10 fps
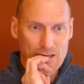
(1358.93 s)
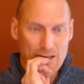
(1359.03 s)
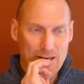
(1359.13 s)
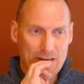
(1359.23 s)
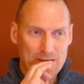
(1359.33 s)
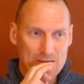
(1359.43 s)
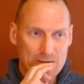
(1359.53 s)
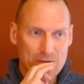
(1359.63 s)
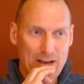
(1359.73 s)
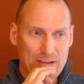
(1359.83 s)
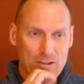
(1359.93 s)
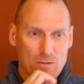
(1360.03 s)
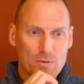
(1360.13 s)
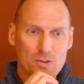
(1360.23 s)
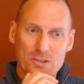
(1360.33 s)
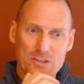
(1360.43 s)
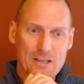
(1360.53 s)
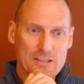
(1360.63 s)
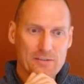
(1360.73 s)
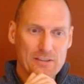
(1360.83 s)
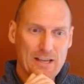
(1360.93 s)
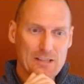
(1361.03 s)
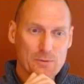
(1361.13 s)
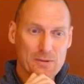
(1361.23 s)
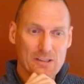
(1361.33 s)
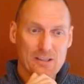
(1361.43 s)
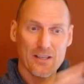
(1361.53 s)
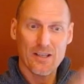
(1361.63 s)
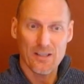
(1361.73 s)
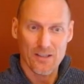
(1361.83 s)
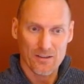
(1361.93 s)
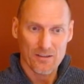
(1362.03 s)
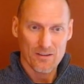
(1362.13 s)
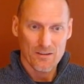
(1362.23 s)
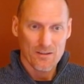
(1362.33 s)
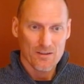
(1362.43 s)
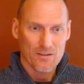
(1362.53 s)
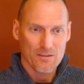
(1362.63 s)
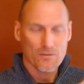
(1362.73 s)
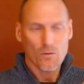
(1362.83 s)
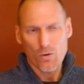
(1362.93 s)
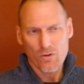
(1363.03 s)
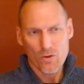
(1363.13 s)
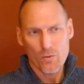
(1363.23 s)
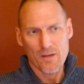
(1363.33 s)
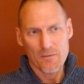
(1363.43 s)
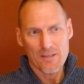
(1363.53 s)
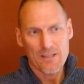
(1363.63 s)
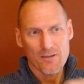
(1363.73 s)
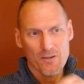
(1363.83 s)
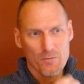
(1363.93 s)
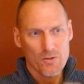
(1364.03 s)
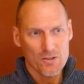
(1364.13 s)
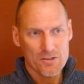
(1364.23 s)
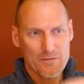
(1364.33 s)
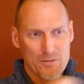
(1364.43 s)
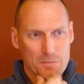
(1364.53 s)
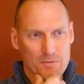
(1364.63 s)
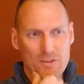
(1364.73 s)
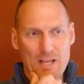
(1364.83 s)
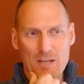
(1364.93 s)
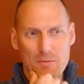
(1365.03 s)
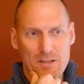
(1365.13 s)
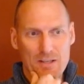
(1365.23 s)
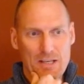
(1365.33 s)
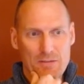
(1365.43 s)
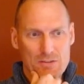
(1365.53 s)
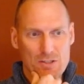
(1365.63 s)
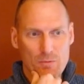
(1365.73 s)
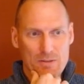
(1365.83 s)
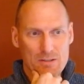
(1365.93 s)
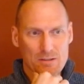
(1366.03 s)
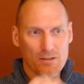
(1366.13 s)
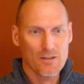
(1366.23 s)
And in fact, the computer says if he takes with the king, or the queen, but the computer seems to prefer taking with the king for some reason.